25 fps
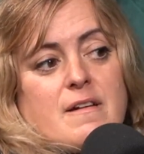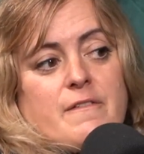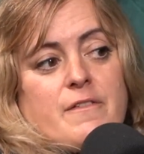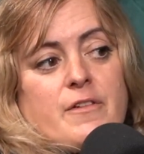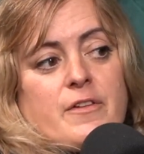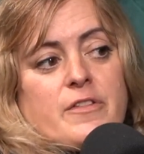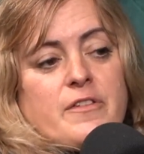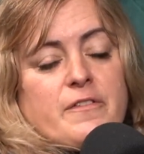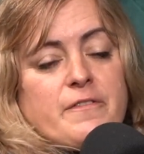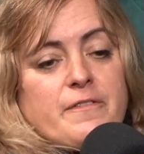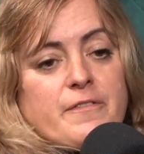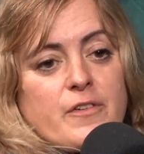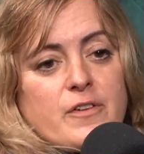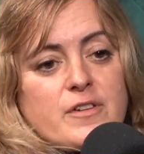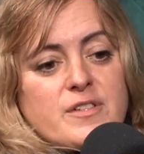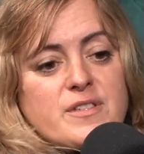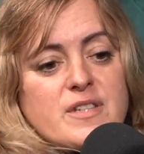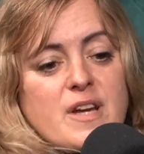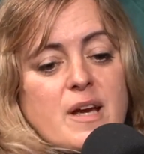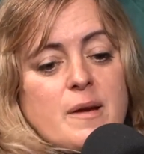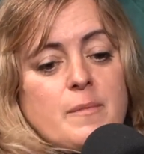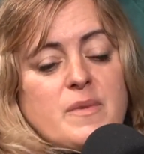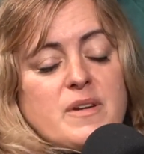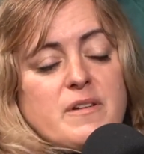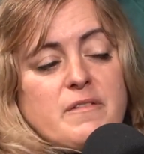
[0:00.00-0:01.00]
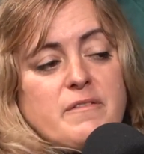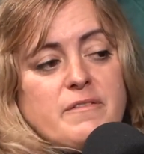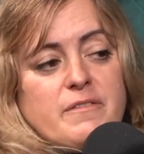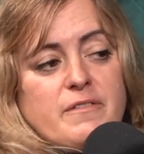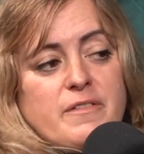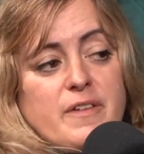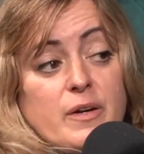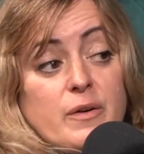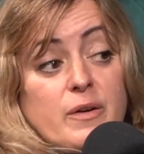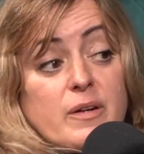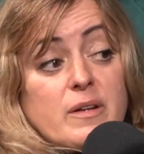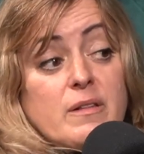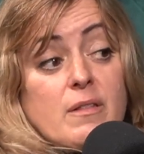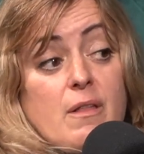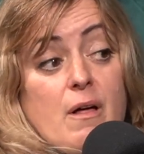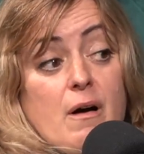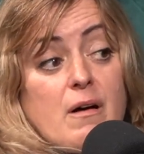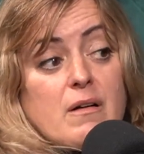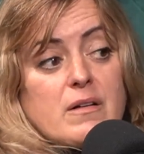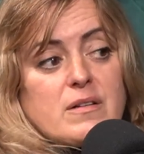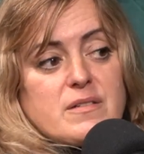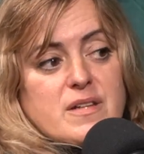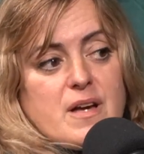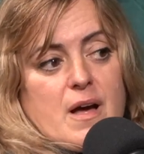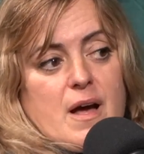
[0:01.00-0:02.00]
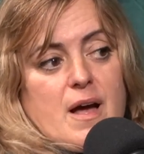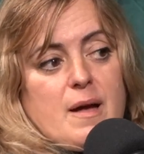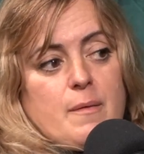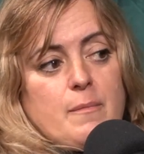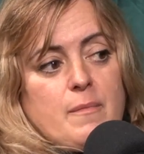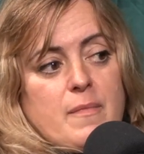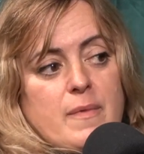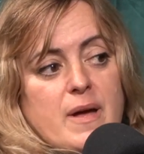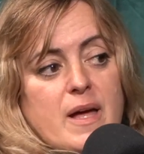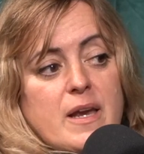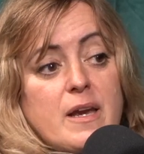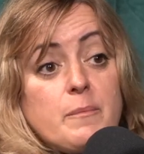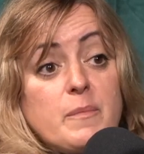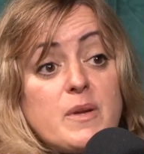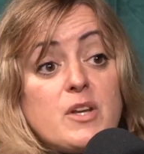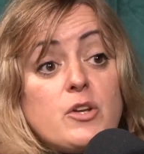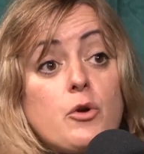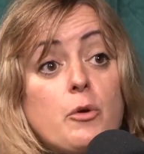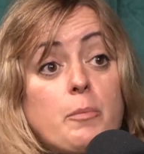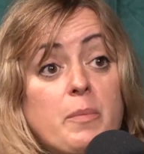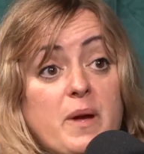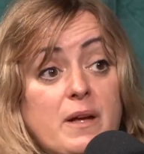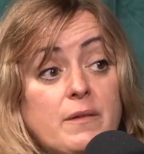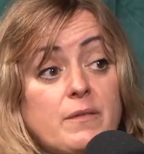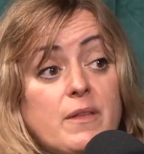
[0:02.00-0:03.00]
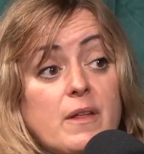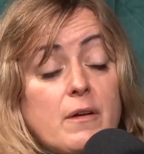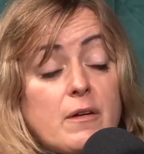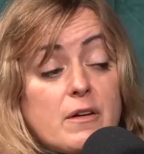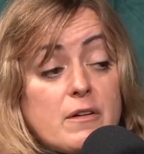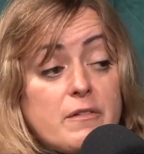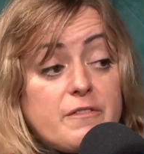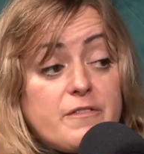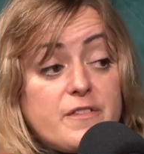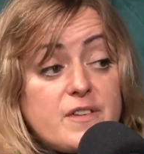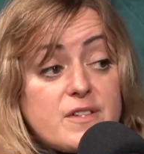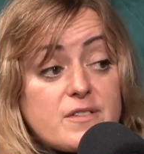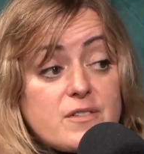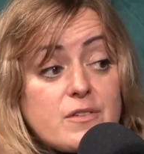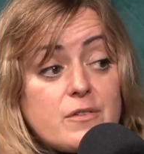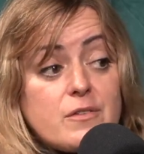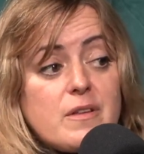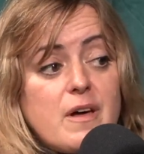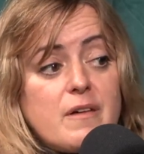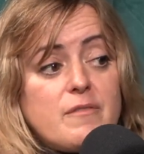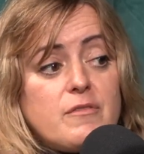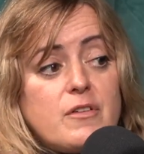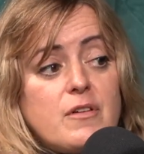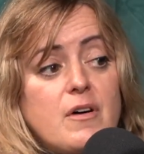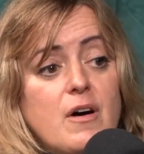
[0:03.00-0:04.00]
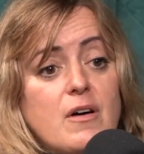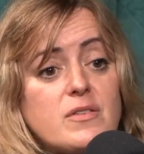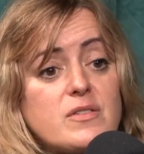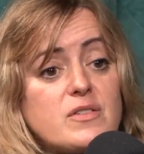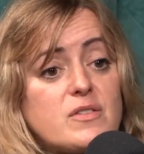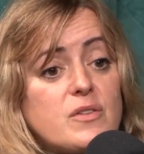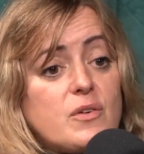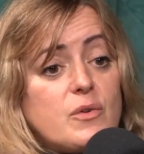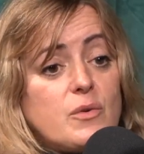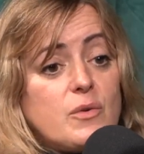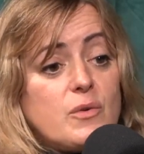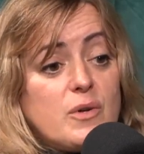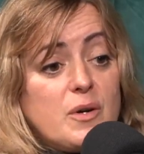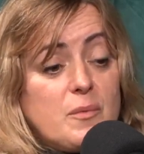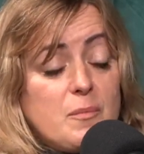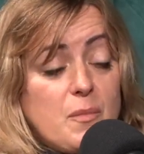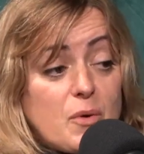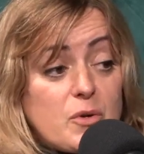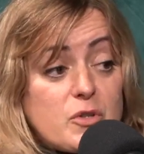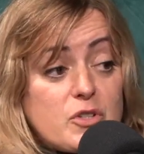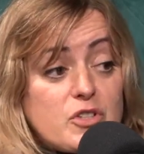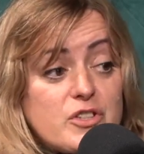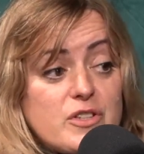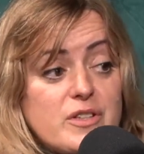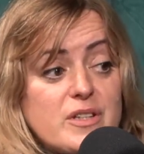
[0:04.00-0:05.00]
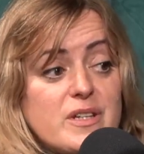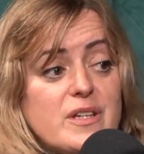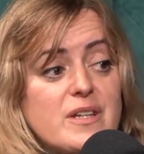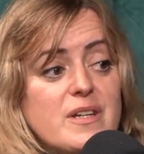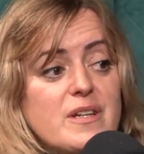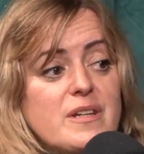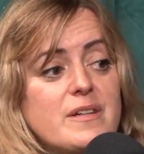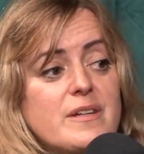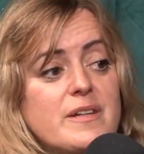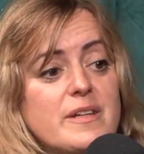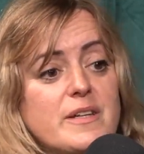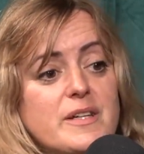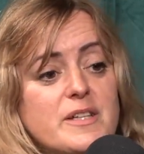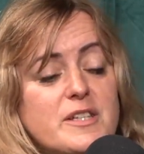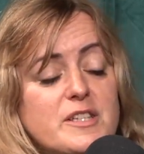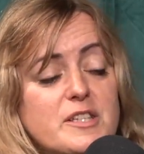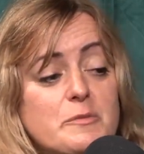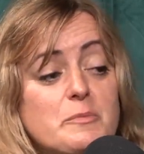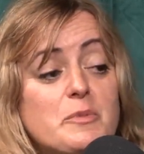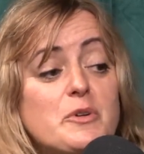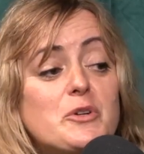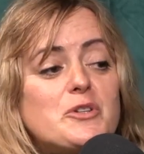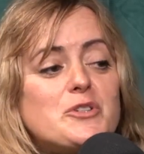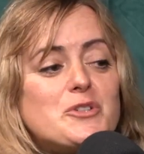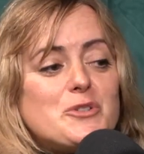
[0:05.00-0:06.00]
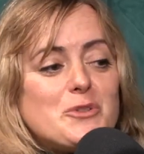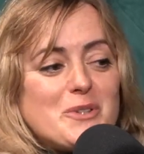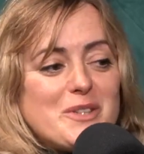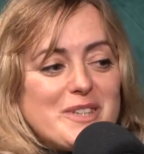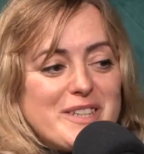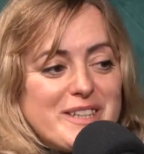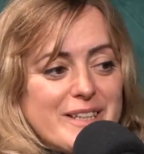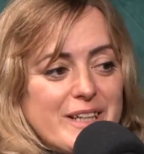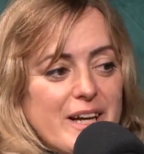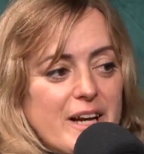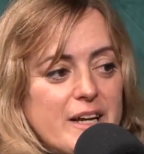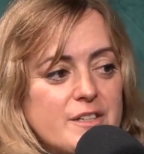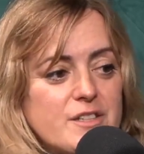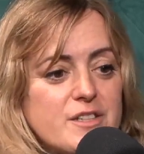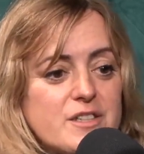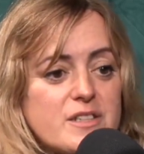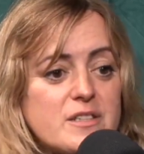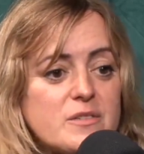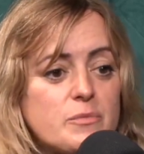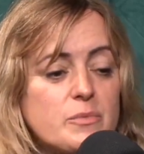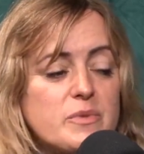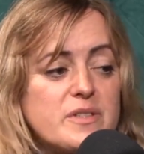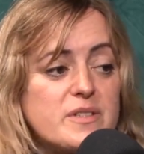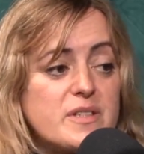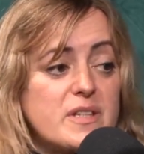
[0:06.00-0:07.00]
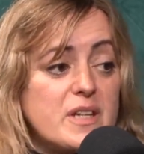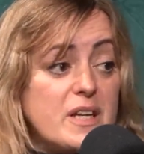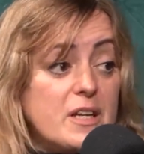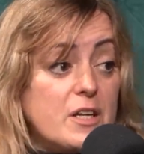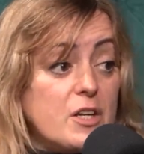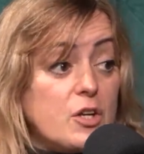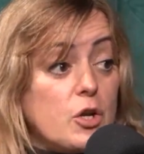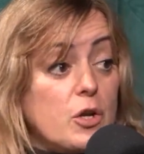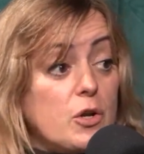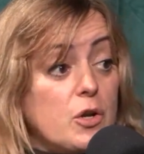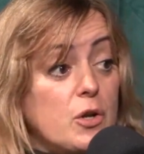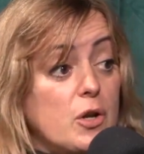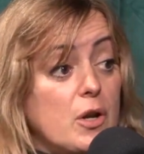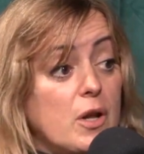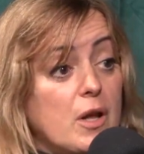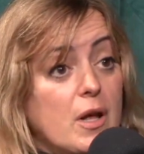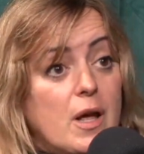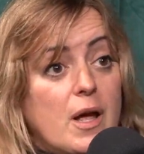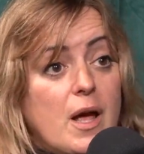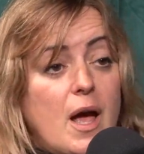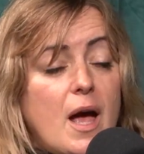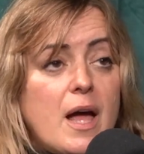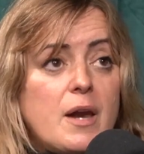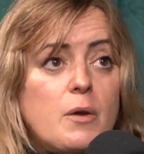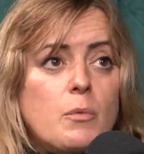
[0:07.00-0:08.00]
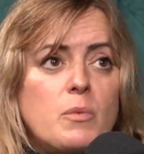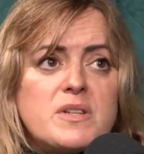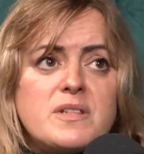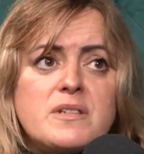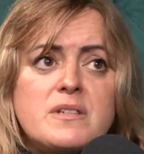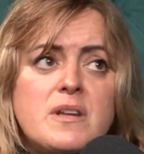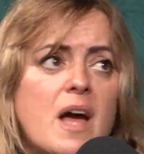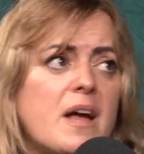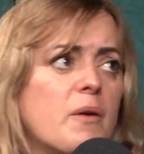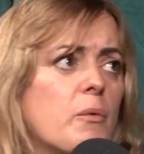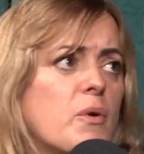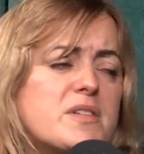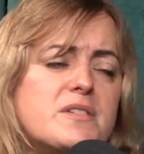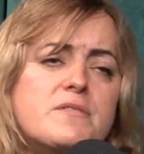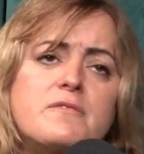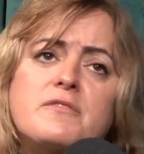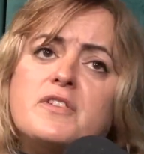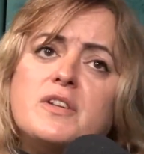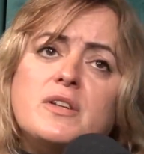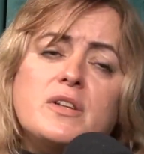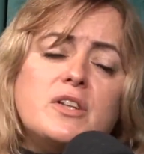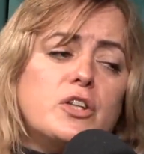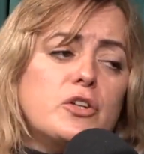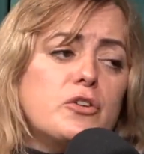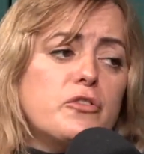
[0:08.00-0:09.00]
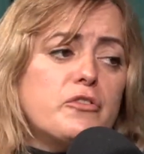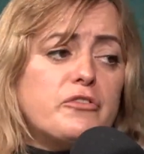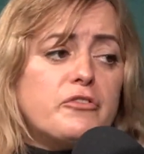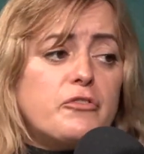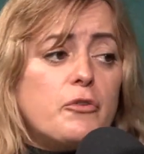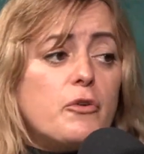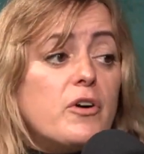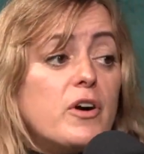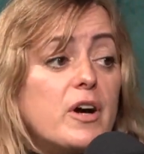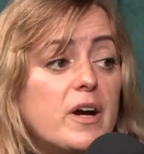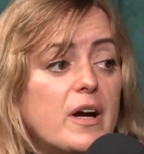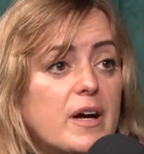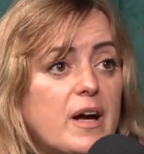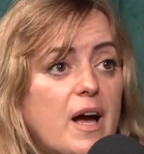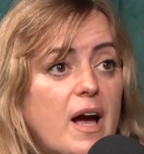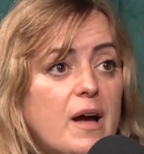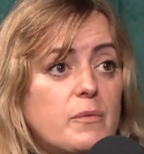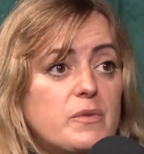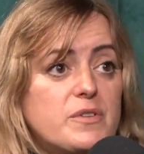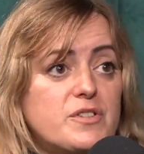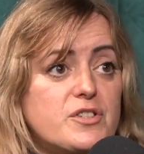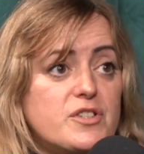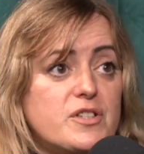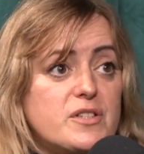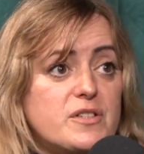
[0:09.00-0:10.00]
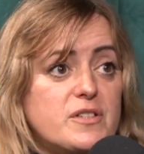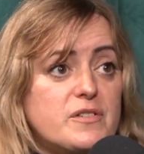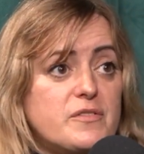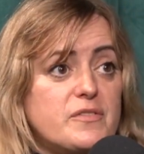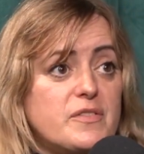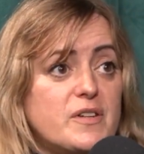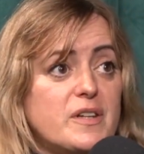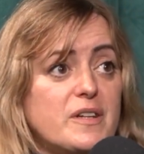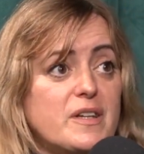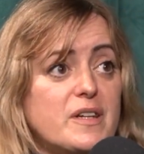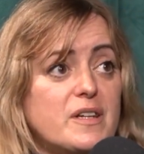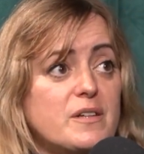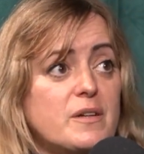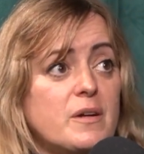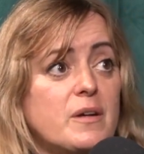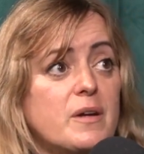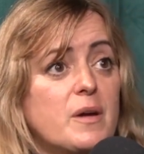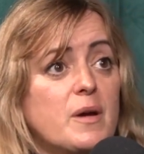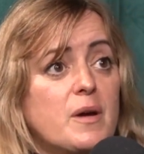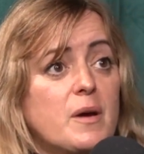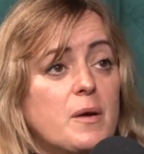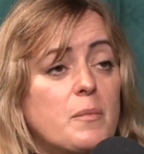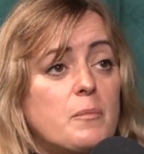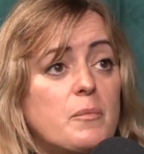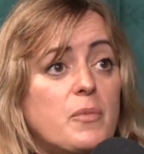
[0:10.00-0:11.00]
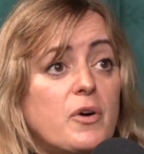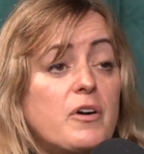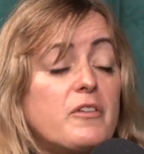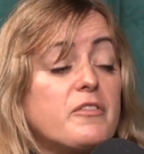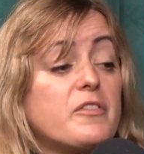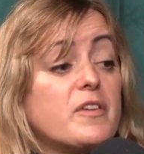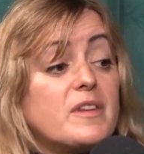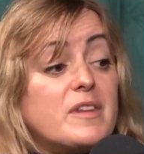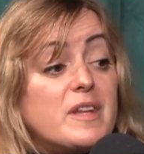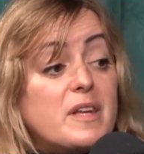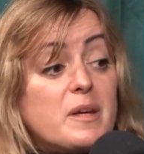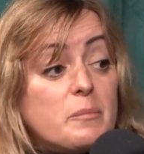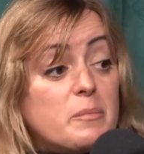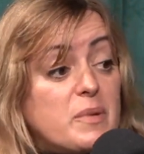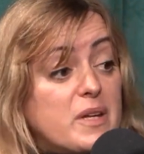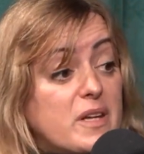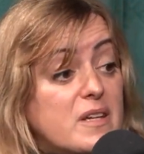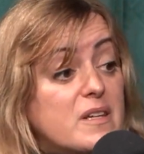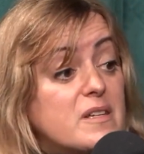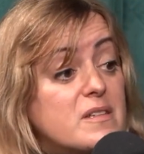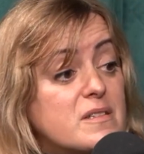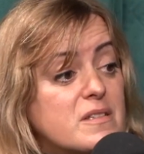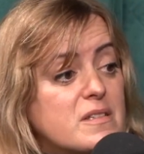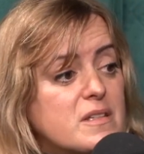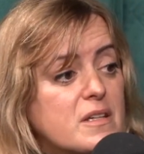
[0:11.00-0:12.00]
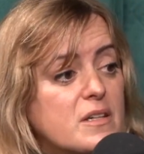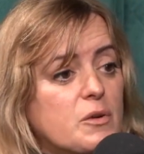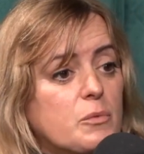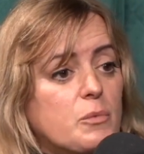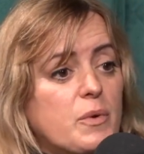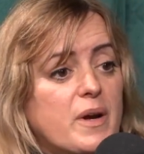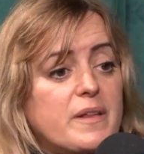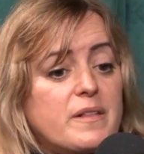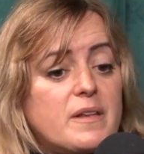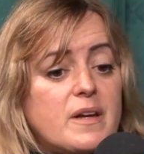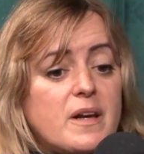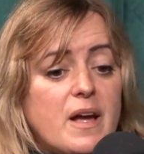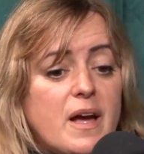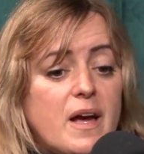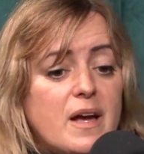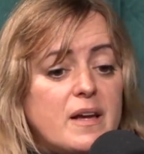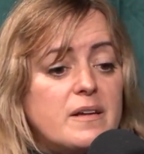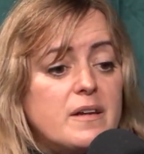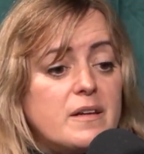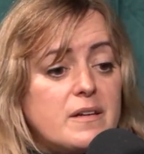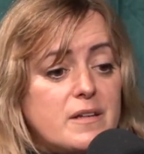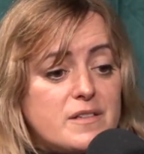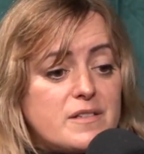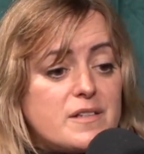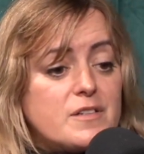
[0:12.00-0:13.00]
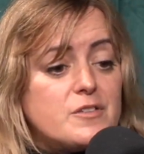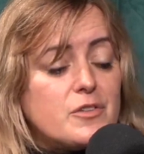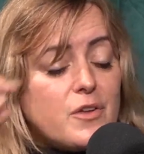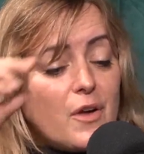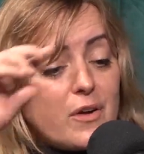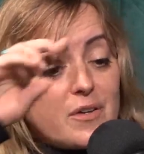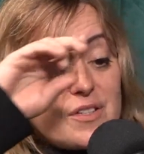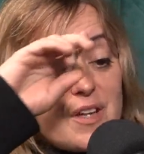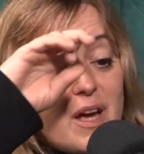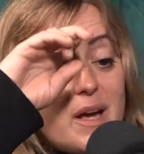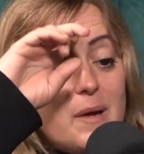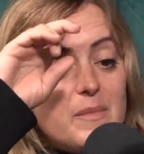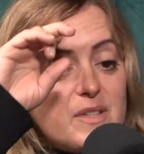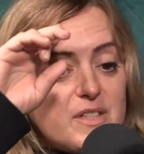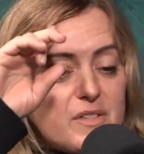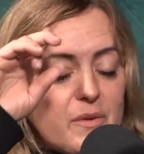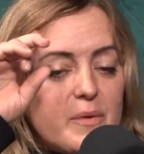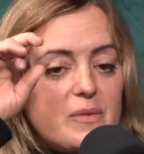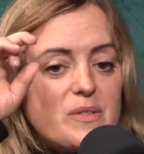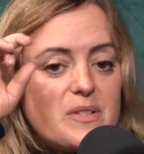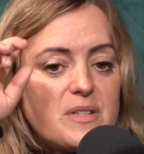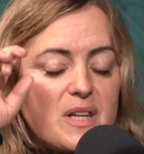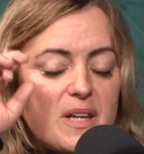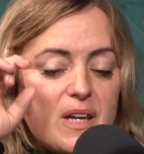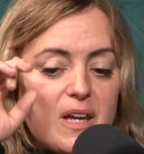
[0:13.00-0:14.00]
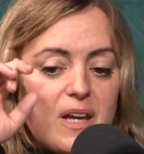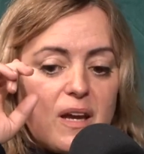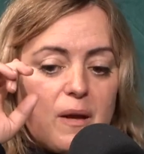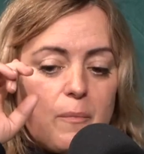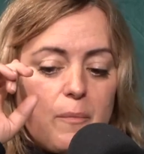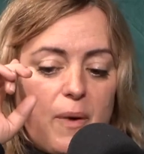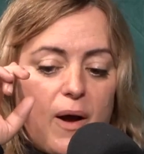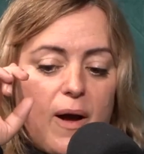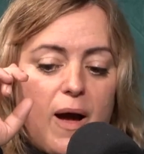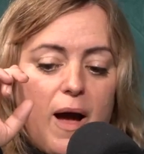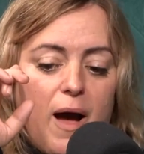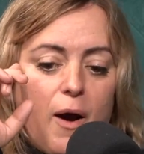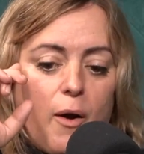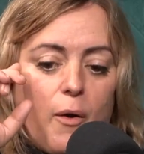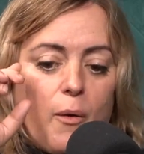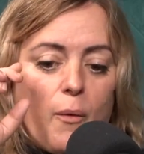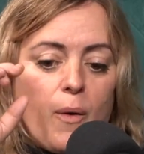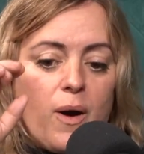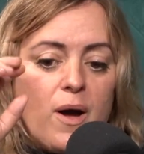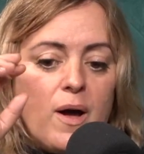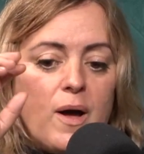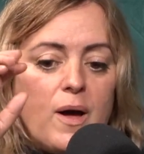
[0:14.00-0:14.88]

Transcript: For the first time in a very long time. And I mean no pain like on a physical level, also emotionally, spiritually, I just was in, and I wasn't feeling euphoric. I was just feeling perfectly at peace in a way that I hadn't in such a long time. And so I was thinking about how